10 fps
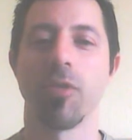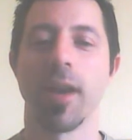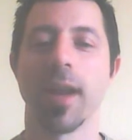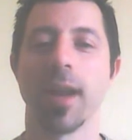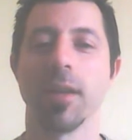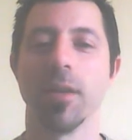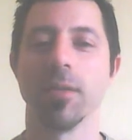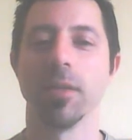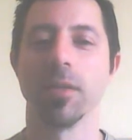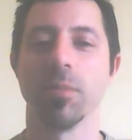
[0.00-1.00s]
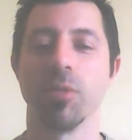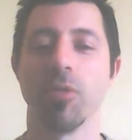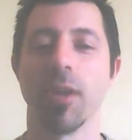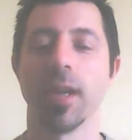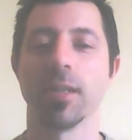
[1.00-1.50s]
great anecdotes and some
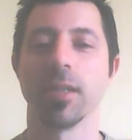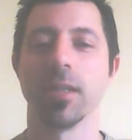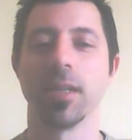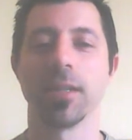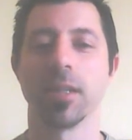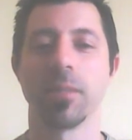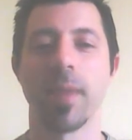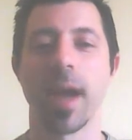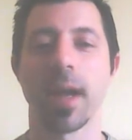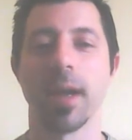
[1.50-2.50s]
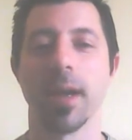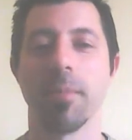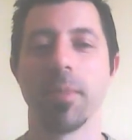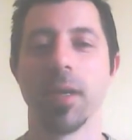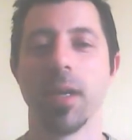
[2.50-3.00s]
great statistics backing
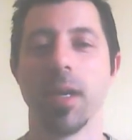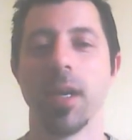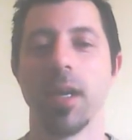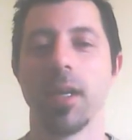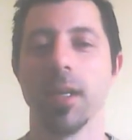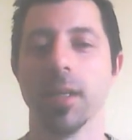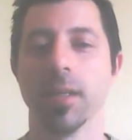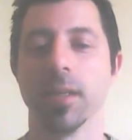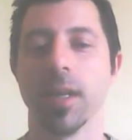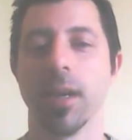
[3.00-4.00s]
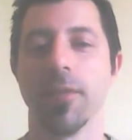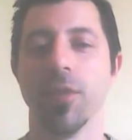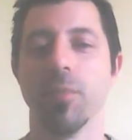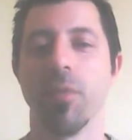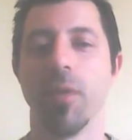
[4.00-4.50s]
up his
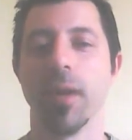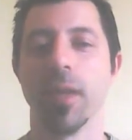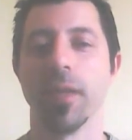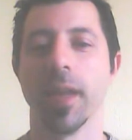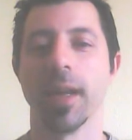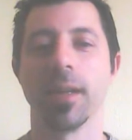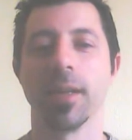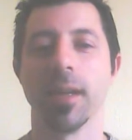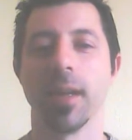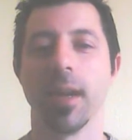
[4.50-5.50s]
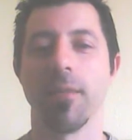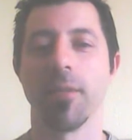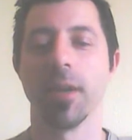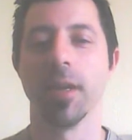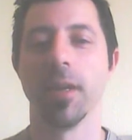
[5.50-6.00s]
viewpoint that
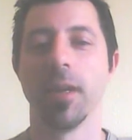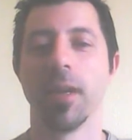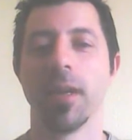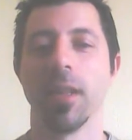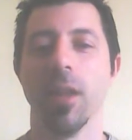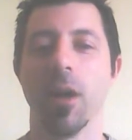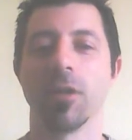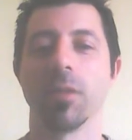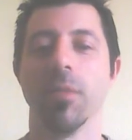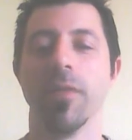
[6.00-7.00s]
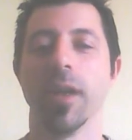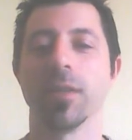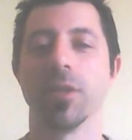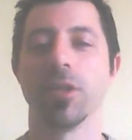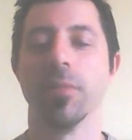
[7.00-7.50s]
every long-term
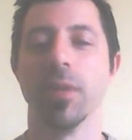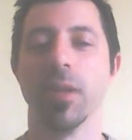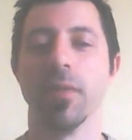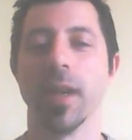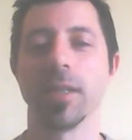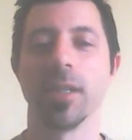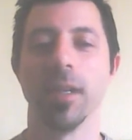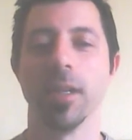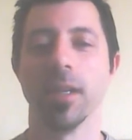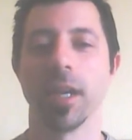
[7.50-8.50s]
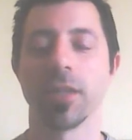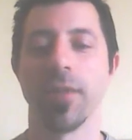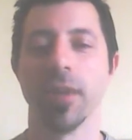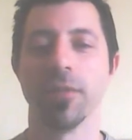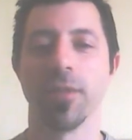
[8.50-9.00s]
investor should be invested in index
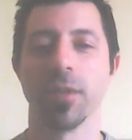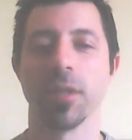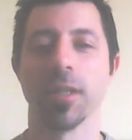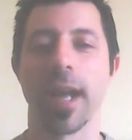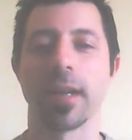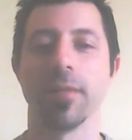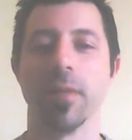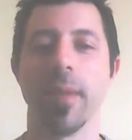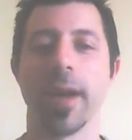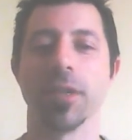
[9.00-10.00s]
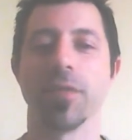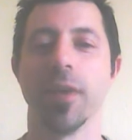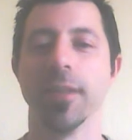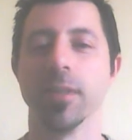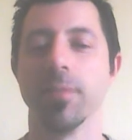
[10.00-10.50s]
funds versus actively managed
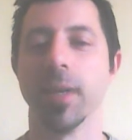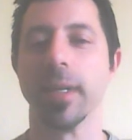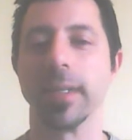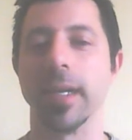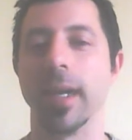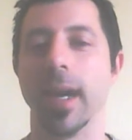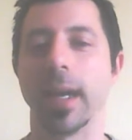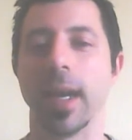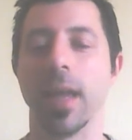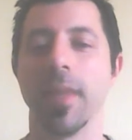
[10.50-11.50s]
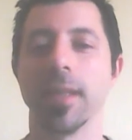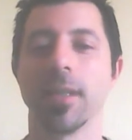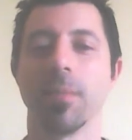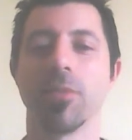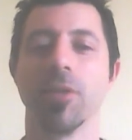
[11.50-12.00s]
funds. But again,
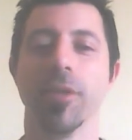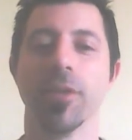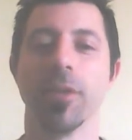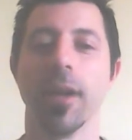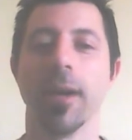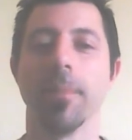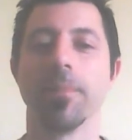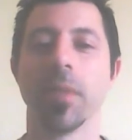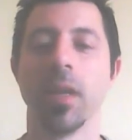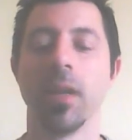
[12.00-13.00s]
that's up to your